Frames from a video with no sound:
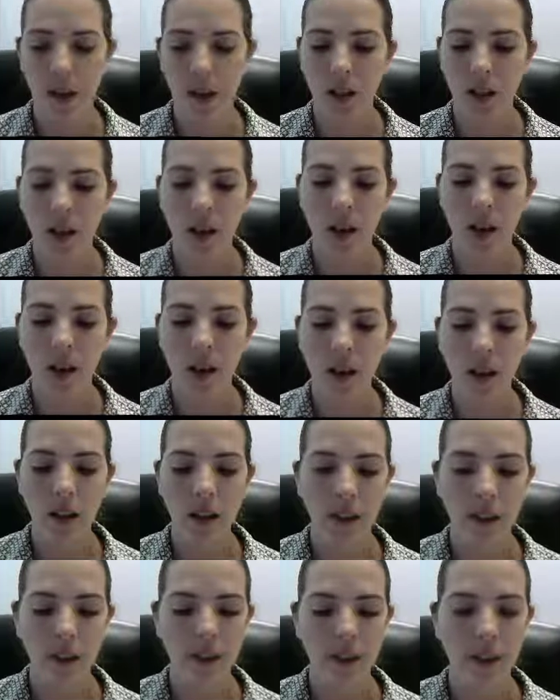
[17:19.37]
Like all
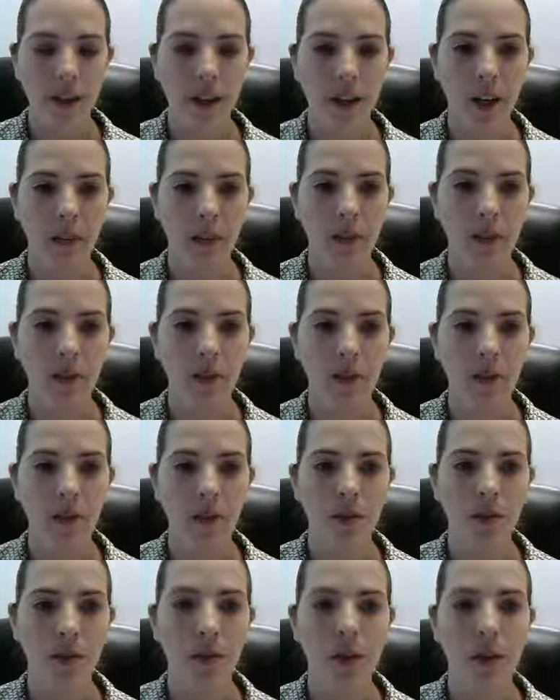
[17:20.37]
other variables,
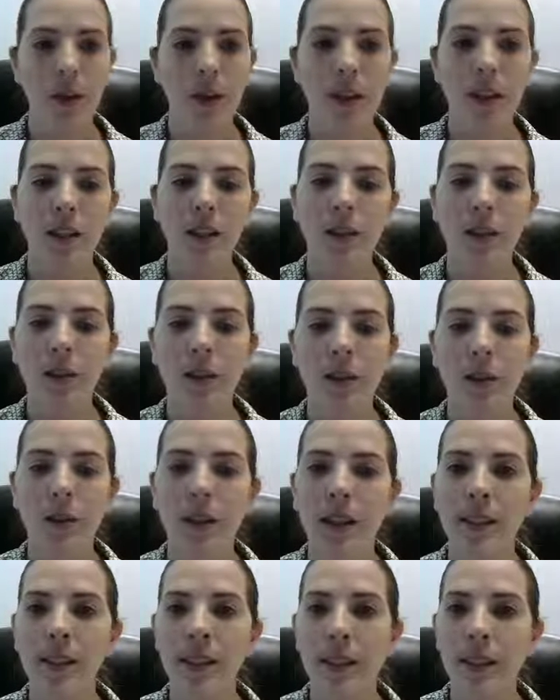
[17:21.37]
we can do
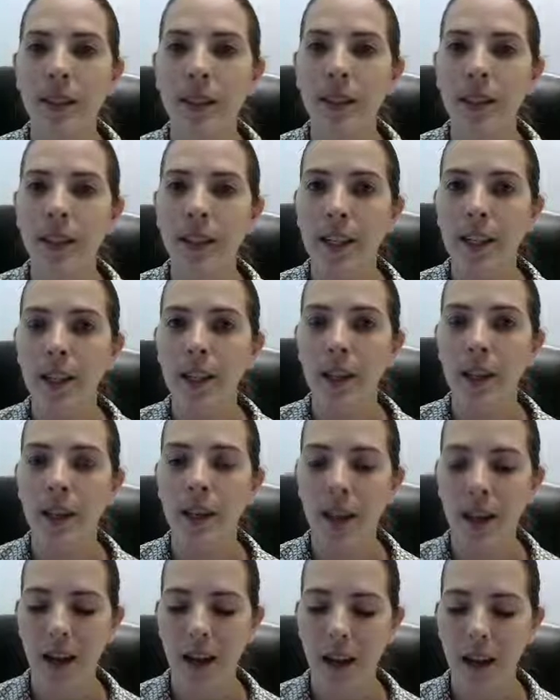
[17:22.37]
a declaration
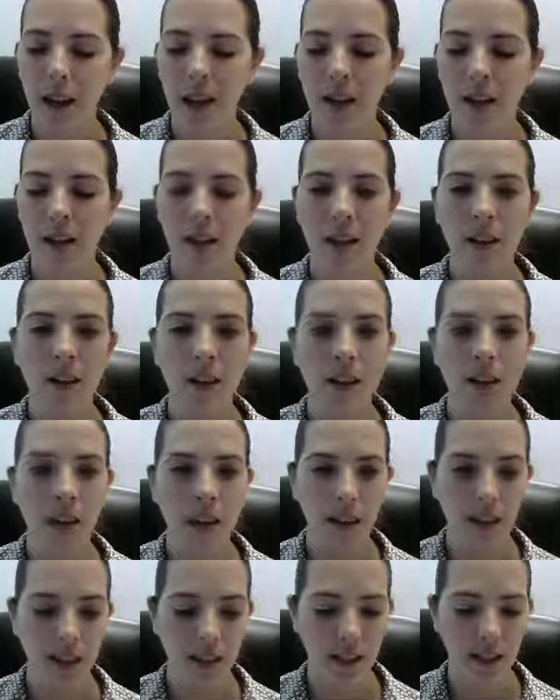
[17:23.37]
and an
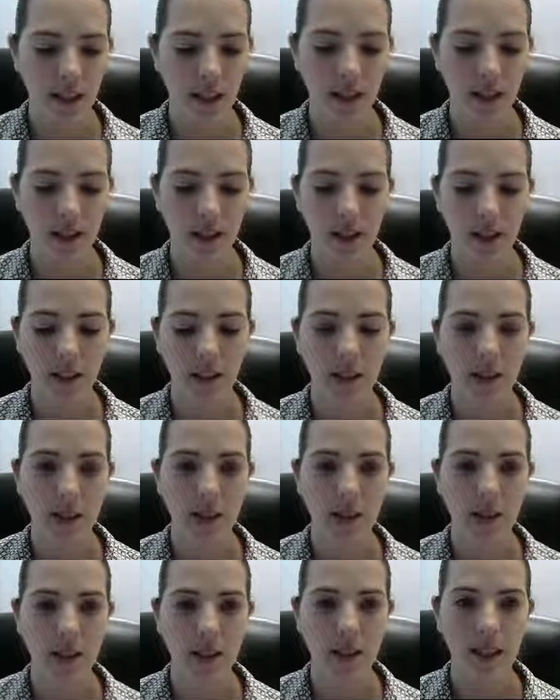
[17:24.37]
initialization in the
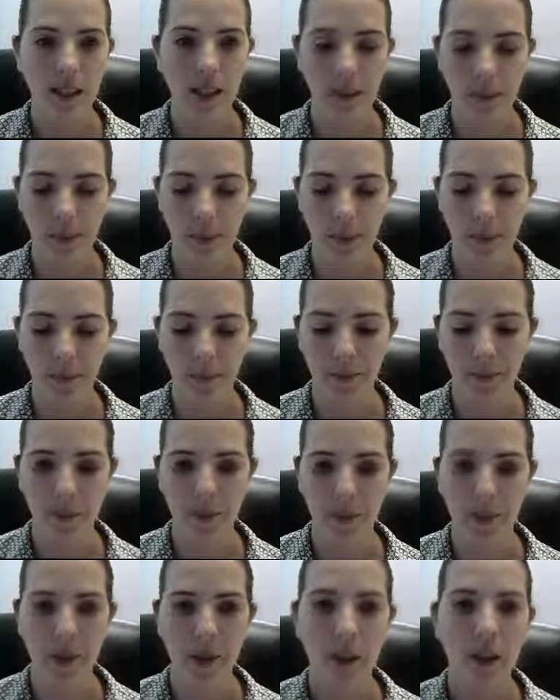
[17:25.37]
same step.
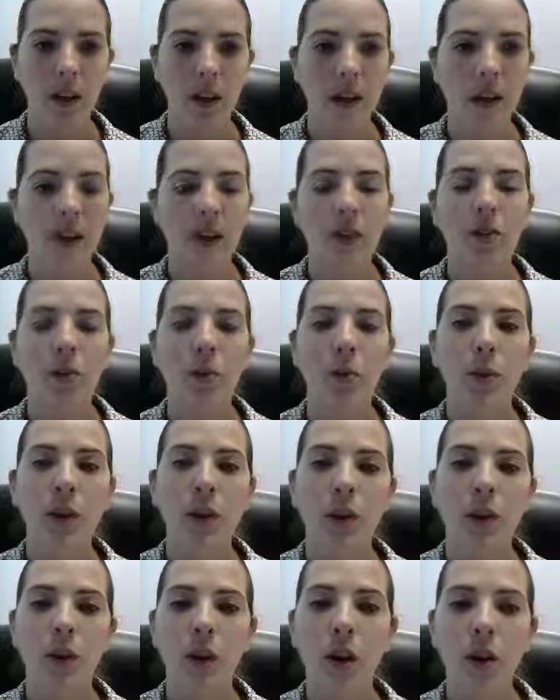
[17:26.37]
So we
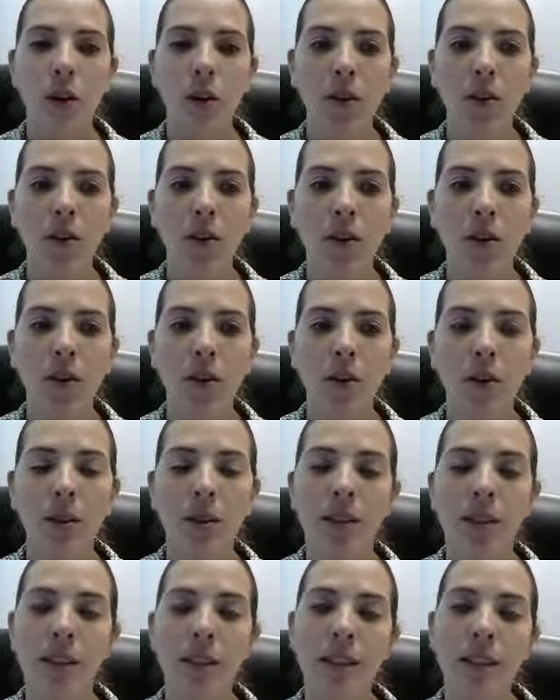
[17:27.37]
can also
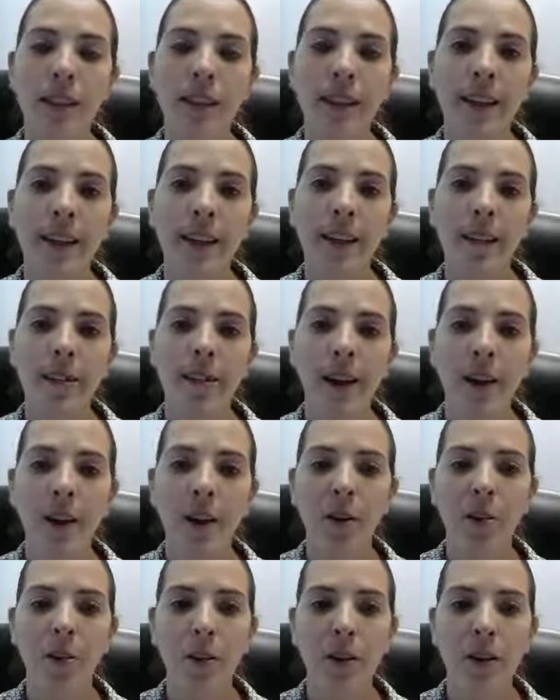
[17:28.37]
declare a file
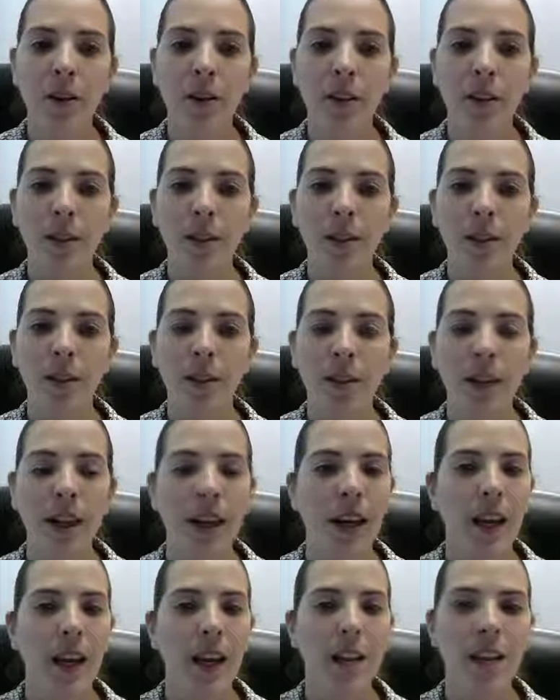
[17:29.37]
pointer
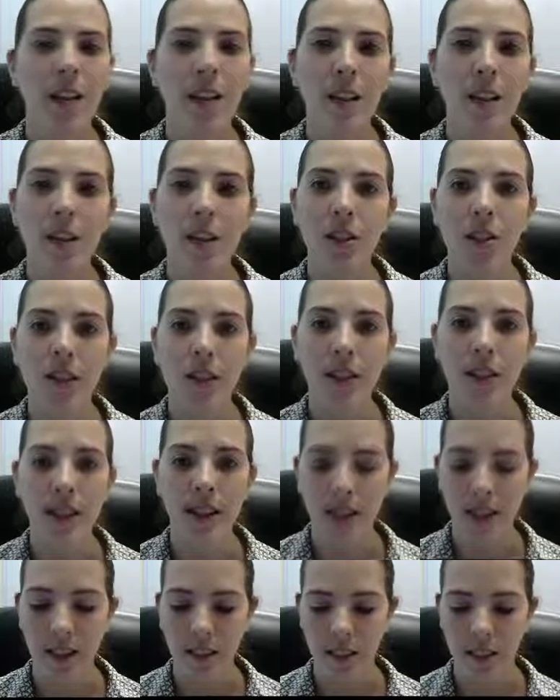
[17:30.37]
and initialize
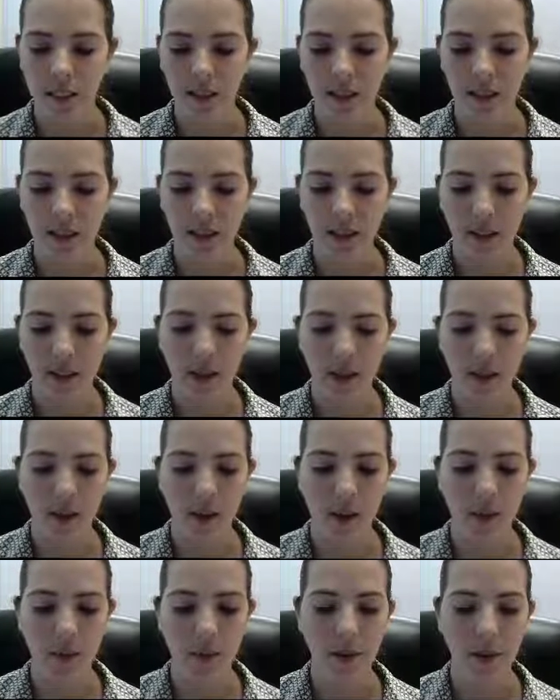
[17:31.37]
it to
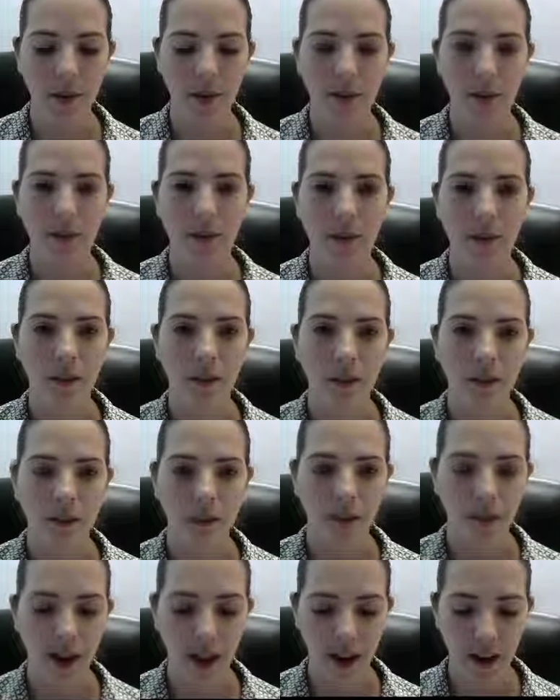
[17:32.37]
some
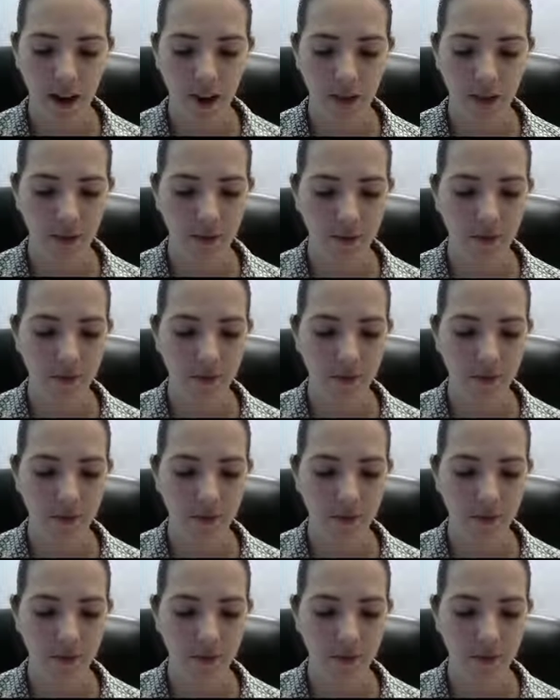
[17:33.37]
file